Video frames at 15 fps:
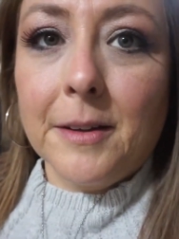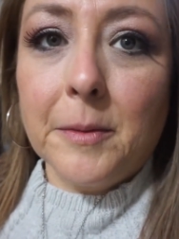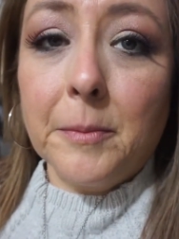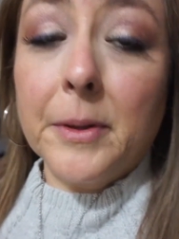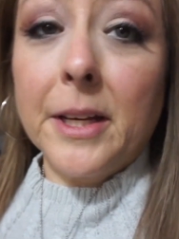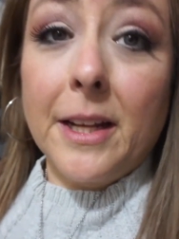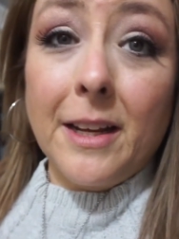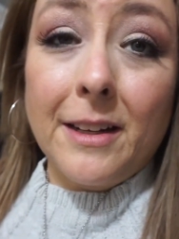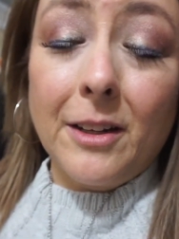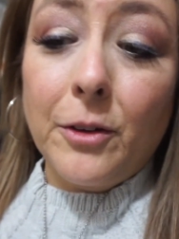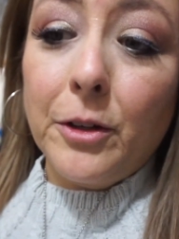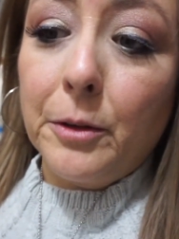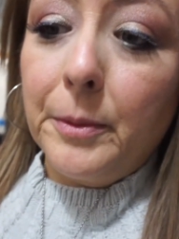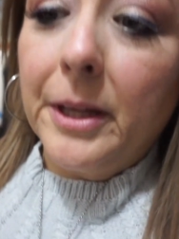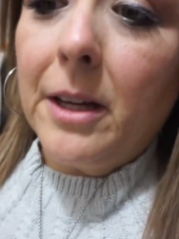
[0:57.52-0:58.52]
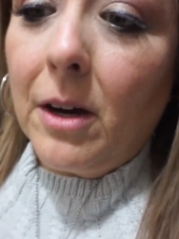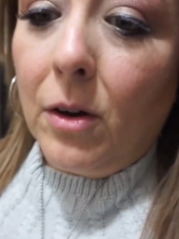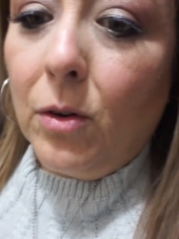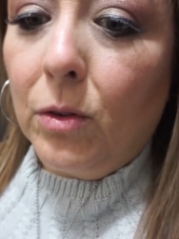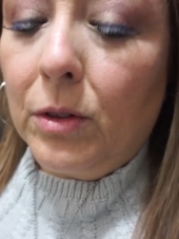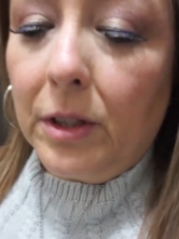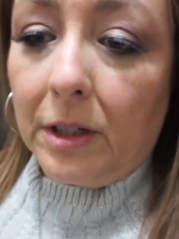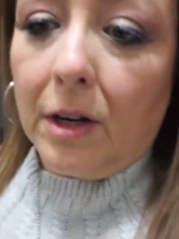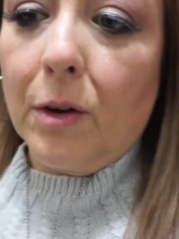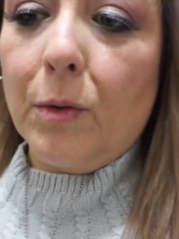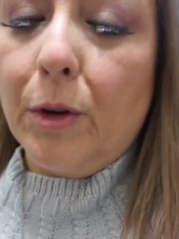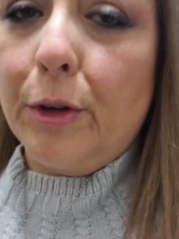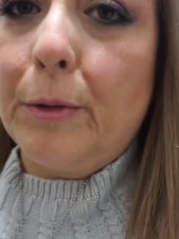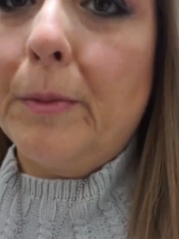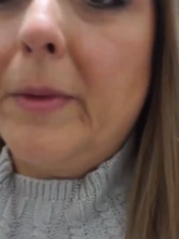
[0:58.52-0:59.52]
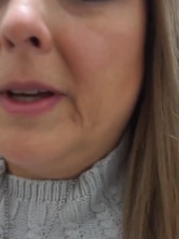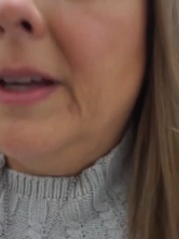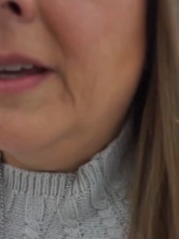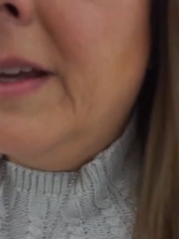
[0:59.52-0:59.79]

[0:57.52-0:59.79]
But I know it'll be cold in her room.